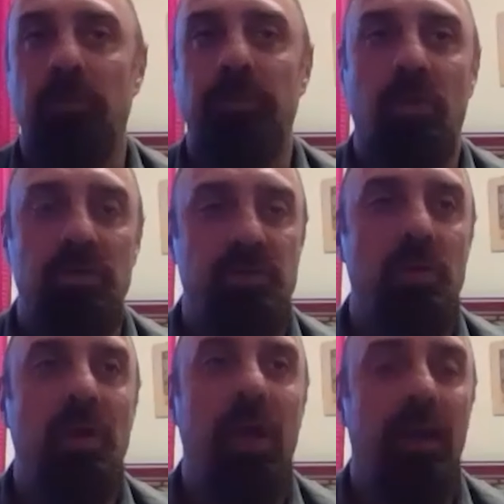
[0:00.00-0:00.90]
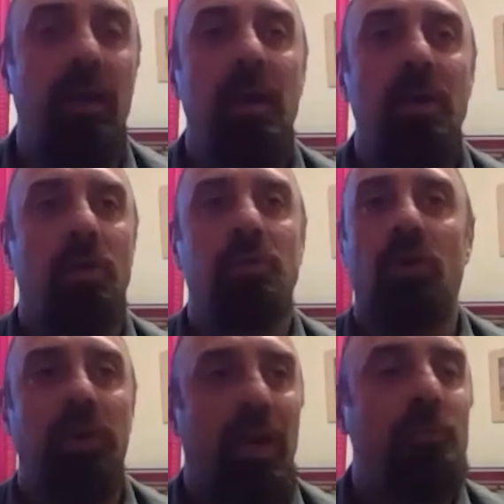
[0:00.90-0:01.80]
because you can not
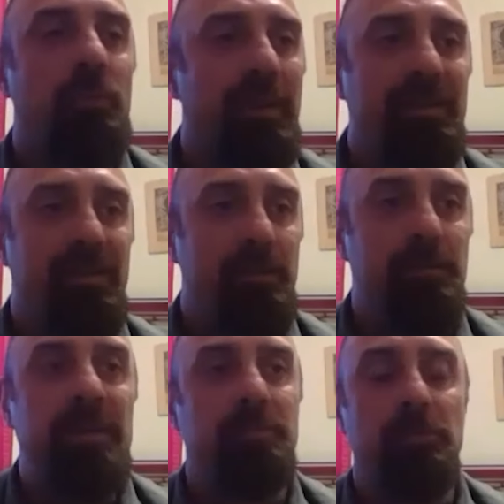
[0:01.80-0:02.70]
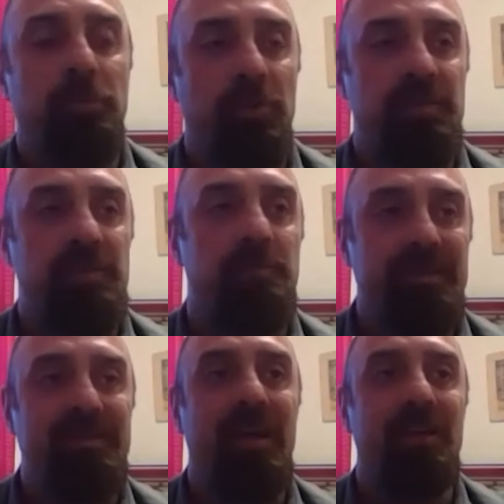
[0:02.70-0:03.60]
only automate a repeatable process, but
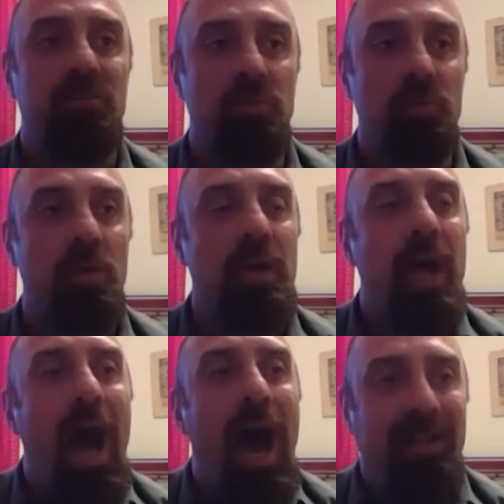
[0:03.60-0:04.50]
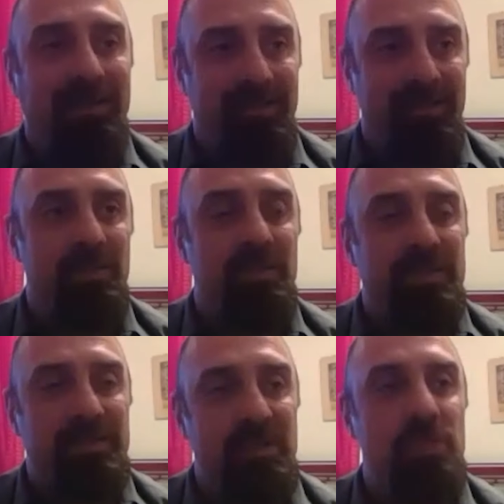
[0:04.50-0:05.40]
start to add
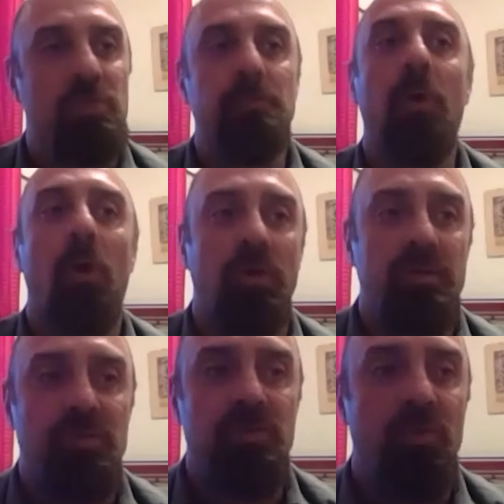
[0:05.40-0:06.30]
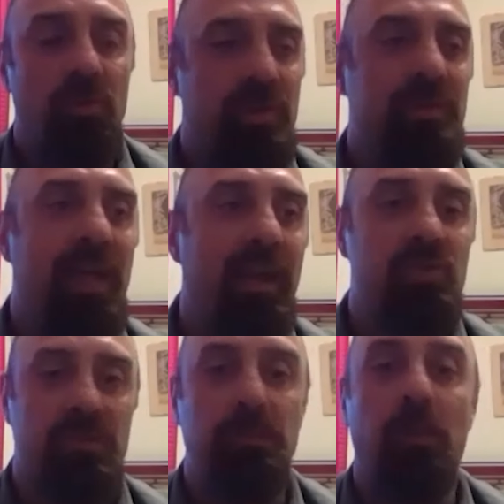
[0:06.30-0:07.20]
decision points or
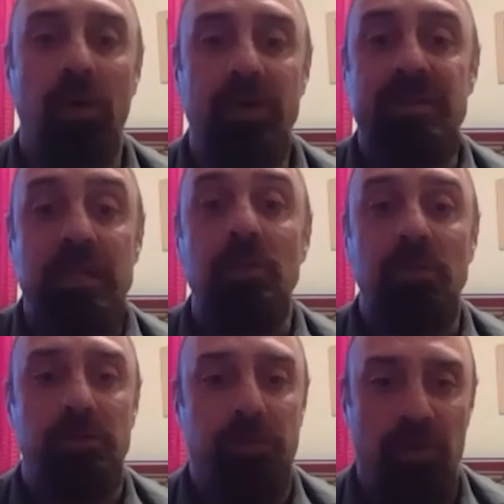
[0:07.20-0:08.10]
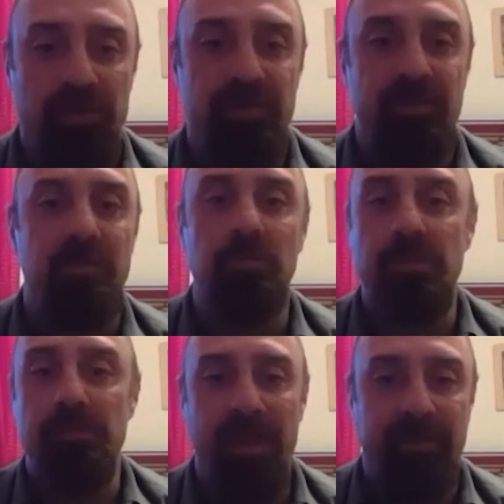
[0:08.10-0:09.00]
intelligence points into the processes to
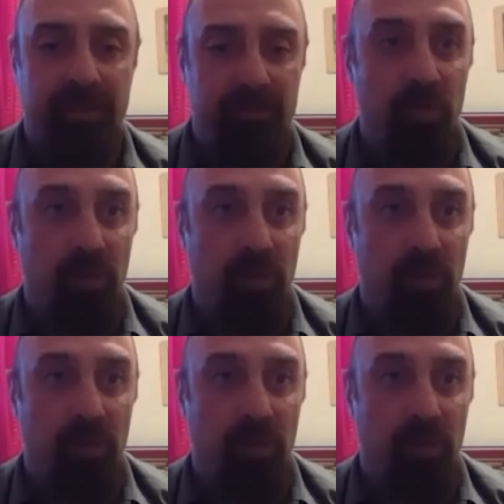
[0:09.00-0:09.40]
be better and more